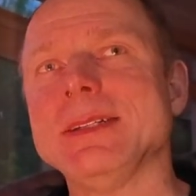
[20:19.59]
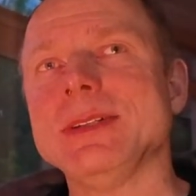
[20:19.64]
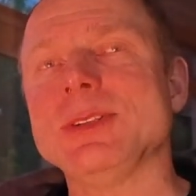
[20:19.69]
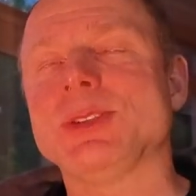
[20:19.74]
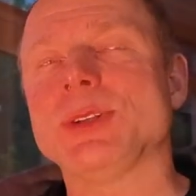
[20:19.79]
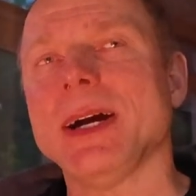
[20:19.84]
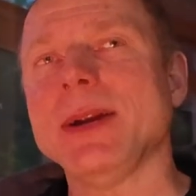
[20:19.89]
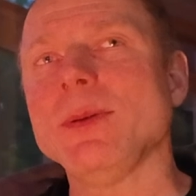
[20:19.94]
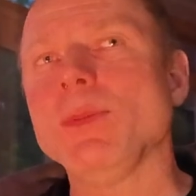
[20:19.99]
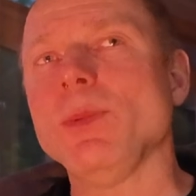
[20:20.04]

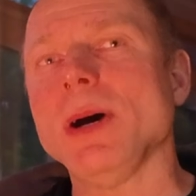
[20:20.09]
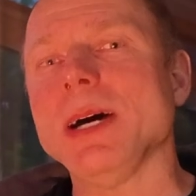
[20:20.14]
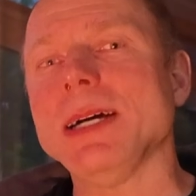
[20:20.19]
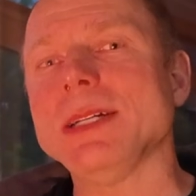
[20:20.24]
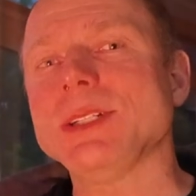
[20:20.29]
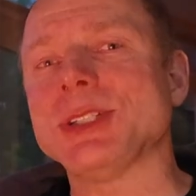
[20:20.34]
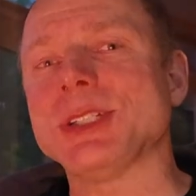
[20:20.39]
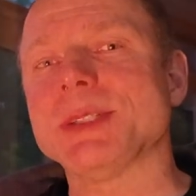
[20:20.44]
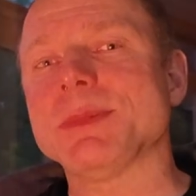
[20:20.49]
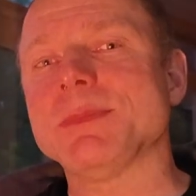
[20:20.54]
Try to
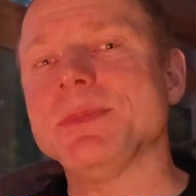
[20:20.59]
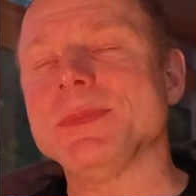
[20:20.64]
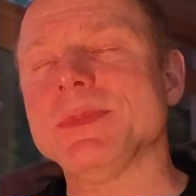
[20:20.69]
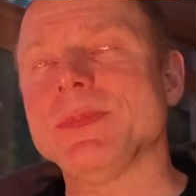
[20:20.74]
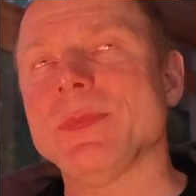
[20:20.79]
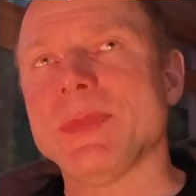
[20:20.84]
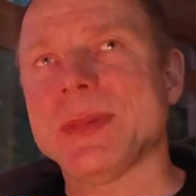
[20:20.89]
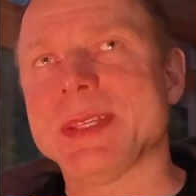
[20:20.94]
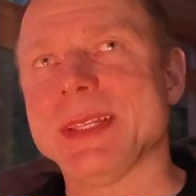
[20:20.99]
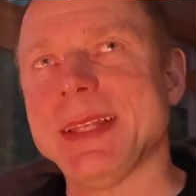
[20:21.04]
watch
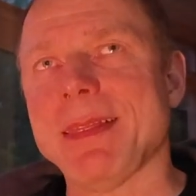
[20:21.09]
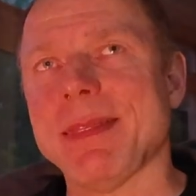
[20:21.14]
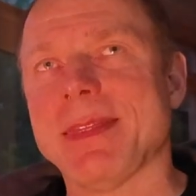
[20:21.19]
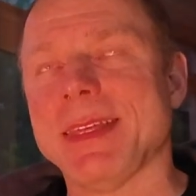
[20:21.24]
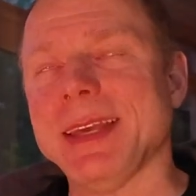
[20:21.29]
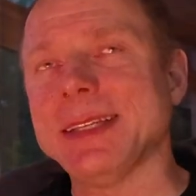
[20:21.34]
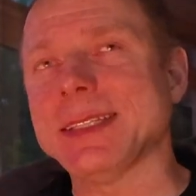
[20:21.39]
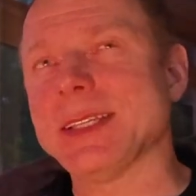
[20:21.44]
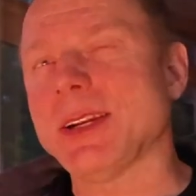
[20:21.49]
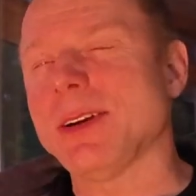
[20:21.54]

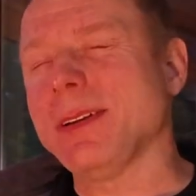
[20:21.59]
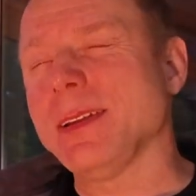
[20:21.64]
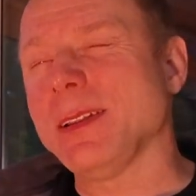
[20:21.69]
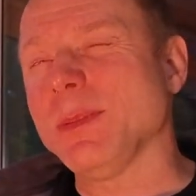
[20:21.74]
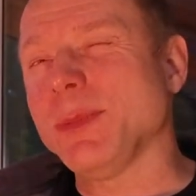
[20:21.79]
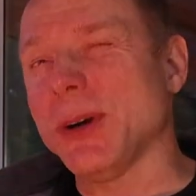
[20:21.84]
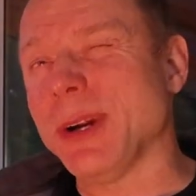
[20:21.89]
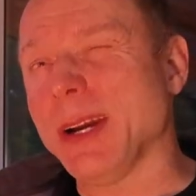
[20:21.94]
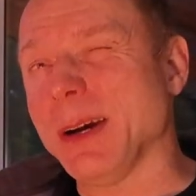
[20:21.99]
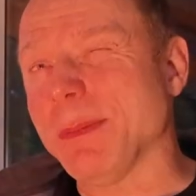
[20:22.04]
things that are a
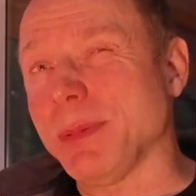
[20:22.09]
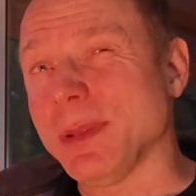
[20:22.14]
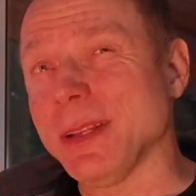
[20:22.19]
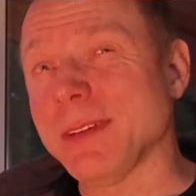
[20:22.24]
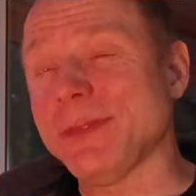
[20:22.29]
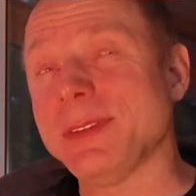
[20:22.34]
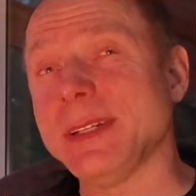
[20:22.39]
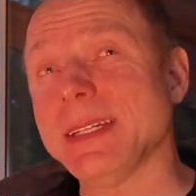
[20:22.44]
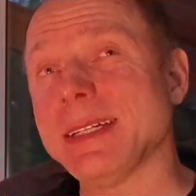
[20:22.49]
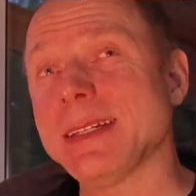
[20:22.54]
little more
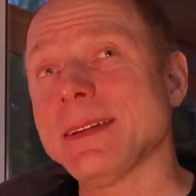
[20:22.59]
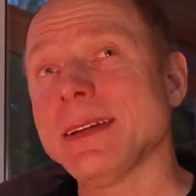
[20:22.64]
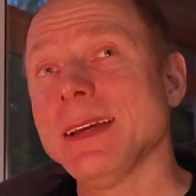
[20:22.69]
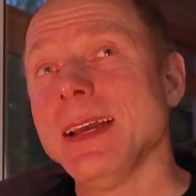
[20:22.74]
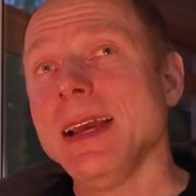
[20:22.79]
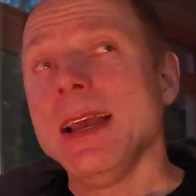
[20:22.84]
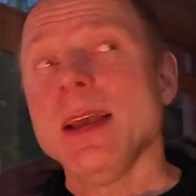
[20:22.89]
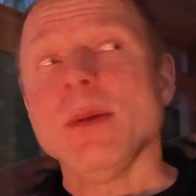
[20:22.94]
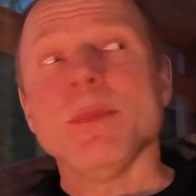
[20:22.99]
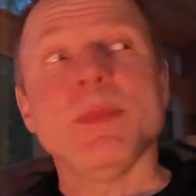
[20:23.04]
uplifting.
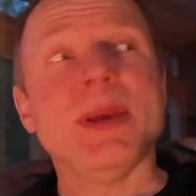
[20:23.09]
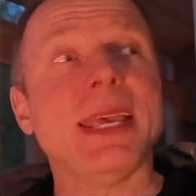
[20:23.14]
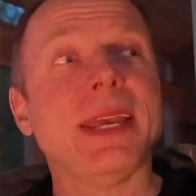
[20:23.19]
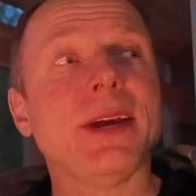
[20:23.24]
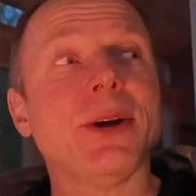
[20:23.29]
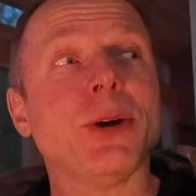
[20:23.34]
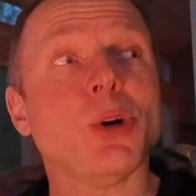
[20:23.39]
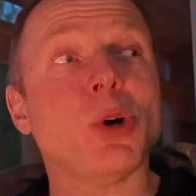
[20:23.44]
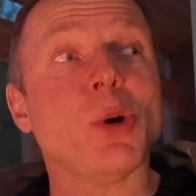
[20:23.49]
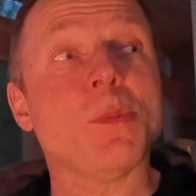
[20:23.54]

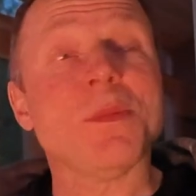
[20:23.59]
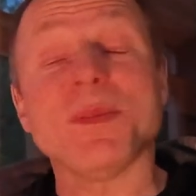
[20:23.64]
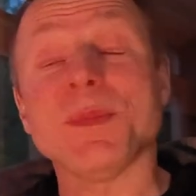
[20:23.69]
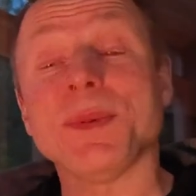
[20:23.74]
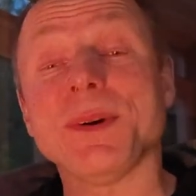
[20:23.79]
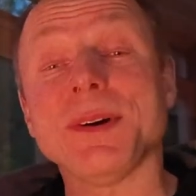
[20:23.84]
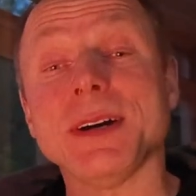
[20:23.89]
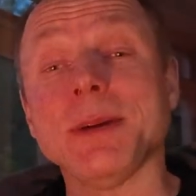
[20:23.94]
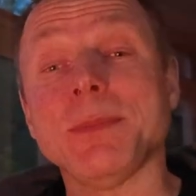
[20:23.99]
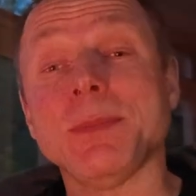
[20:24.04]
Make your home a
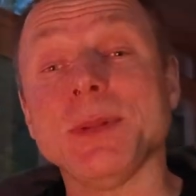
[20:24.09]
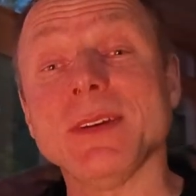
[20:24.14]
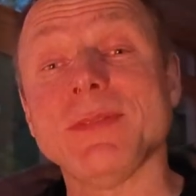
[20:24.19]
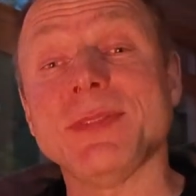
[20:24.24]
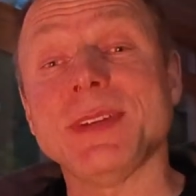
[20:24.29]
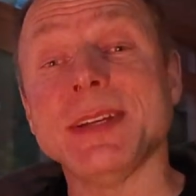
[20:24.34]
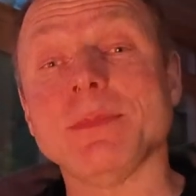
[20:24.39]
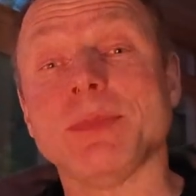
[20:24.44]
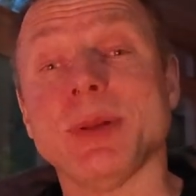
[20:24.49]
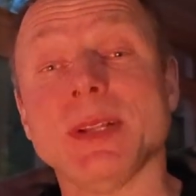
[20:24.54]
more
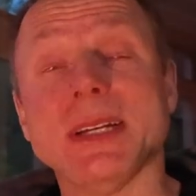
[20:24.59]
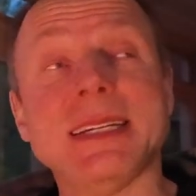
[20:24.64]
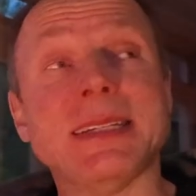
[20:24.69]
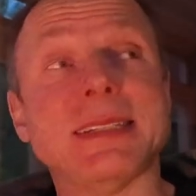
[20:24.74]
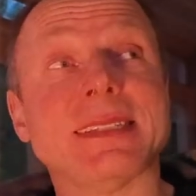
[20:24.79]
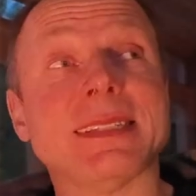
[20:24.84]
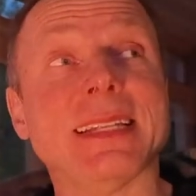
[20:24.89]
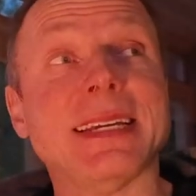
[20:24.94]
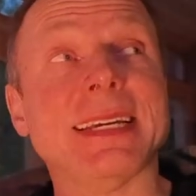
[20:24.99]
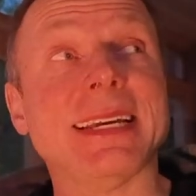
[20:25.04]
uplifting
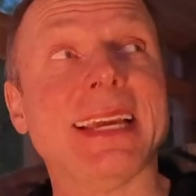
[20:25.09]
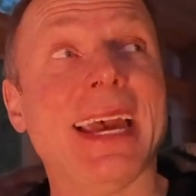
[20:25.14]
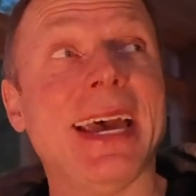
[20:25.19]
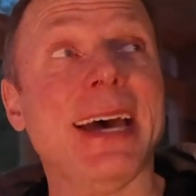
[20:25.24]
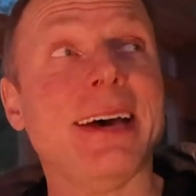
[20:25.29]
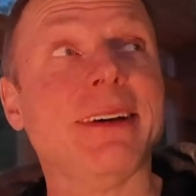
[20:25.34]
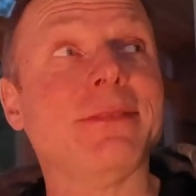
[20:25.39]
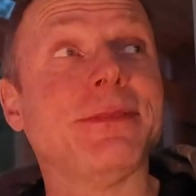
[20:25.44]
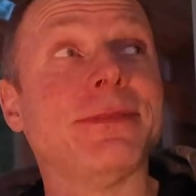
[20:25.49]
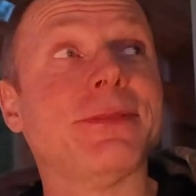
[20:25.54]
place. Like,
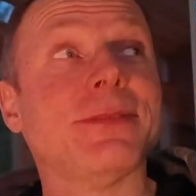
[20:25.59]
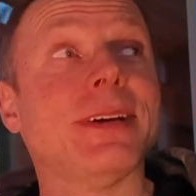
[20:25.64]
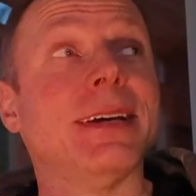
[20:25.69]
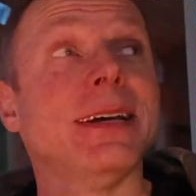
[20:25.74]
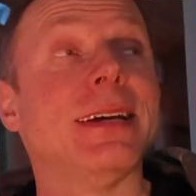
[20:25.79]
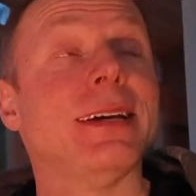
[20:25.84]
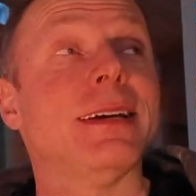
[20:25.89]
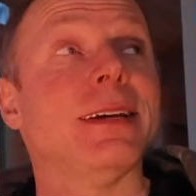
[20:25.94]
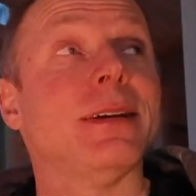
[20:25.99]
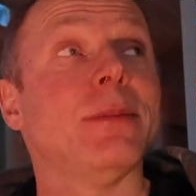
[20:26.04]
have
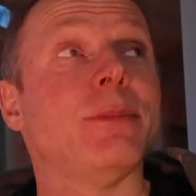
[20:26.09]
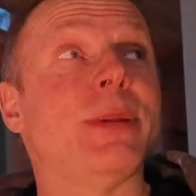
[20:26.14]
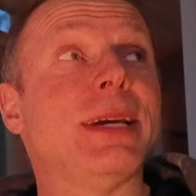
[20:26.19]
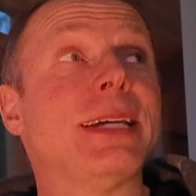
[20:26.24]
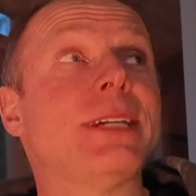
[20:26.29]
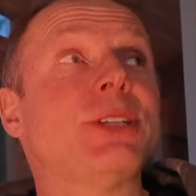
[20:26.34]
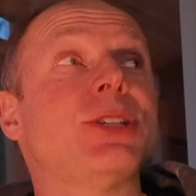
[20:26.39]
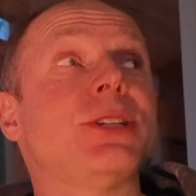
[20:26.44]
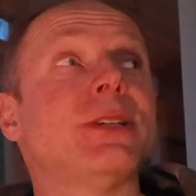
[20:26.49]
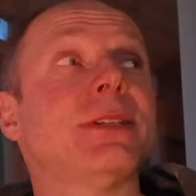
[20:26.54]

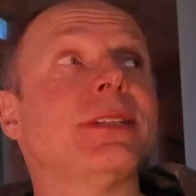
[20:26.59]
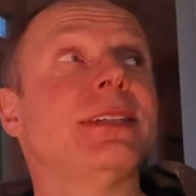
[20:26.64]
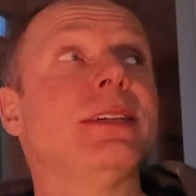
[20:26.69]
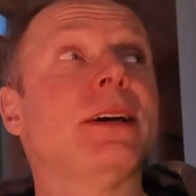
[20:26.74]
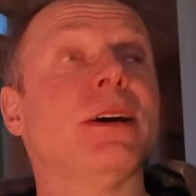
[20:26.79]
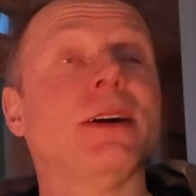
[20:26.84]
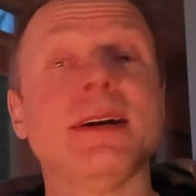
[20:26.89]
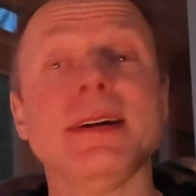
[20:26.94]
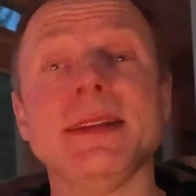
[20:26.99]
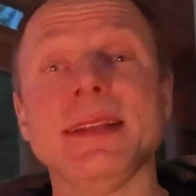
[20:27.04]
pictures and
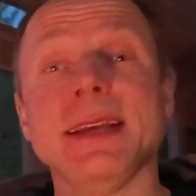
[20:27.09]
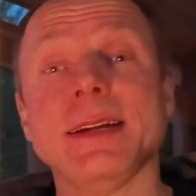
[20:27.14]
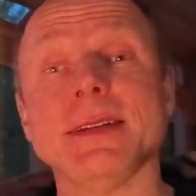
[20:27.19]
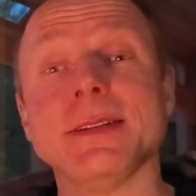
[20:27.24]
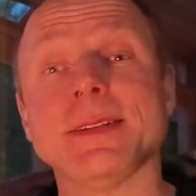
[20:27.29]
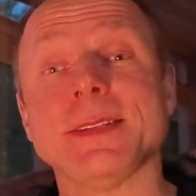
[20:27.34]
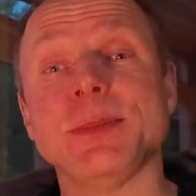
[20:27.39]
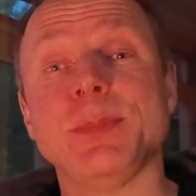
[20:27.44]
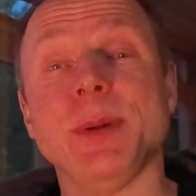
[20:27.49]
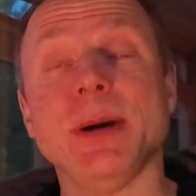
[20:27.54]
art that
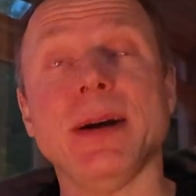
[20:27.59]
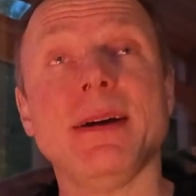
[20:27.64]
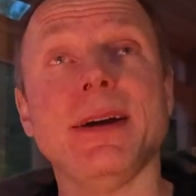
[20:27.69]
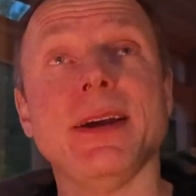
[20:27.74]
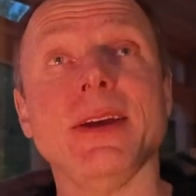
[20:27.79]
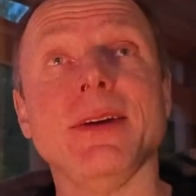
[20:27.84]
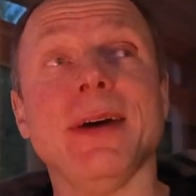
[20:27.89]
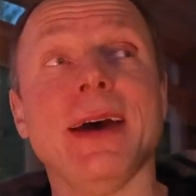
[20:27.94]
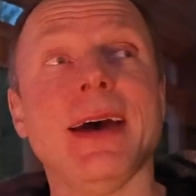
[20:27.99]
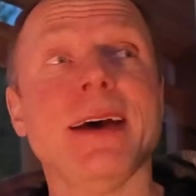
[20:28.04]
inspire
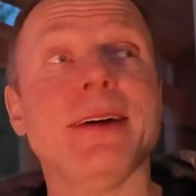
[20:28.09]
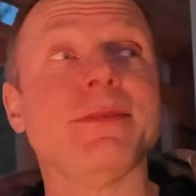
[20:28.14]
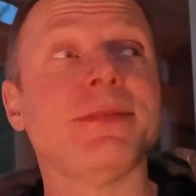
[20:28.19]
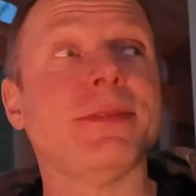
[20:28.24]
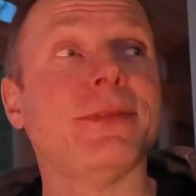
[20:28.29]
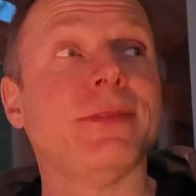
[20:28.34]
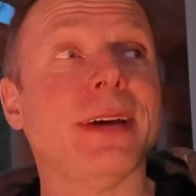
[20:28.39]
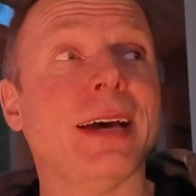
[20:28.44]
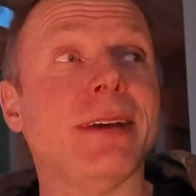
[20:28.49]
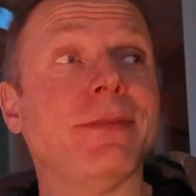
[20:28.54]
you.
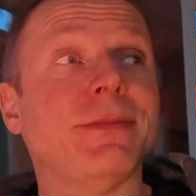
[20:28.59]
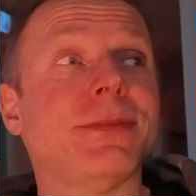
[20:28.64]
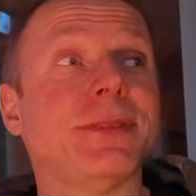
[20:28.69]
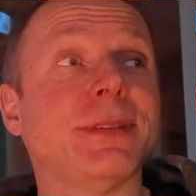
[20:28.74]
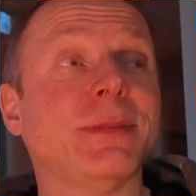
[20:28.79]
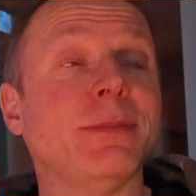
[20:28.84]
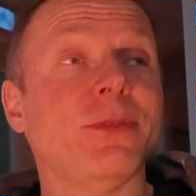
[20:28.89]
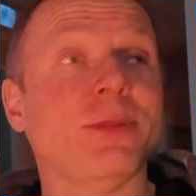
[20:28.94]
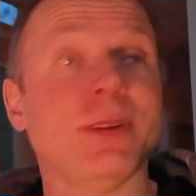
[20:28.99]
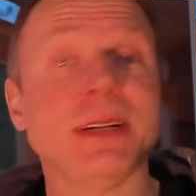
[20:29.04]
Have
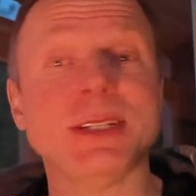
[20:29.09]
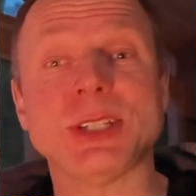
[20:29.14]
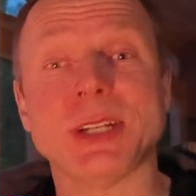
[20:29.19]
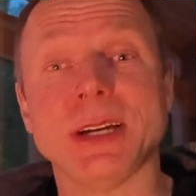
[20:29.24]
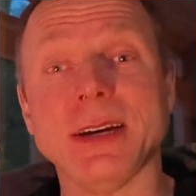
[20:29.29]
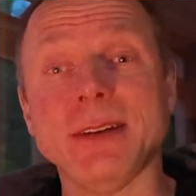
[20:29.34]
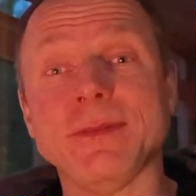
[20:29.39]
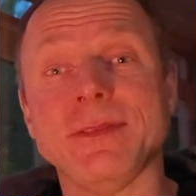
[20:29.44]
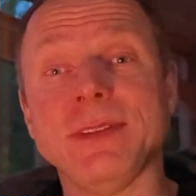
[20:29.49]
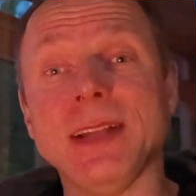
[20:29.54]
some fresh
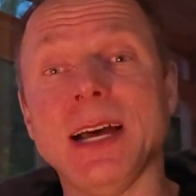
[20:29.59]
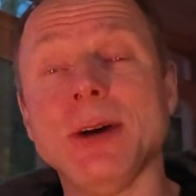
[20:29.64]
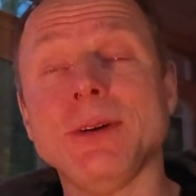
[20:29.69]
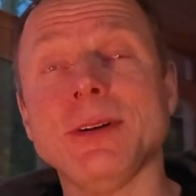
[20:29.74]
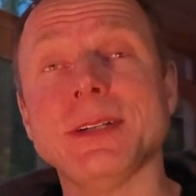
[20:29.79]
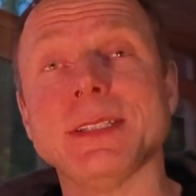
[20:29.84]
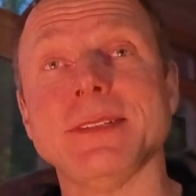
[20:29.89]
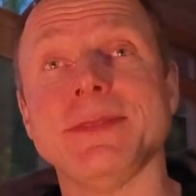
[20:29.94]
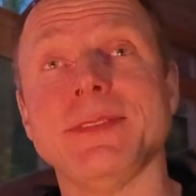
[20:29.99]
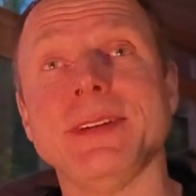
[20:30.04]
cut
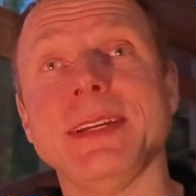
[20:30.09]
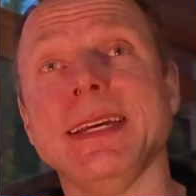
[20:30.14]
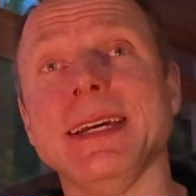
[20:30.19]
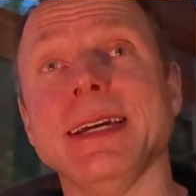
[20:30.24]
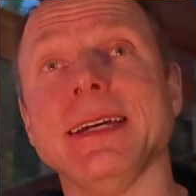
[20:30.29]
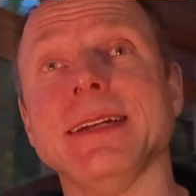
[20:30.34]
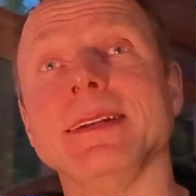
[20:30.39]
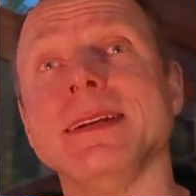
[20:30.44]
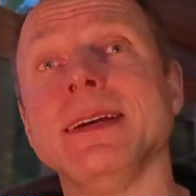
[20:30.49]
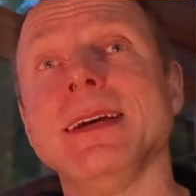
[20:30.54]
flowers if you
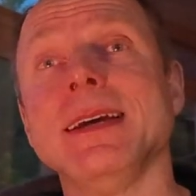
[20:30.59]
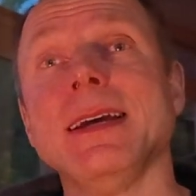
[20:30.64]
can.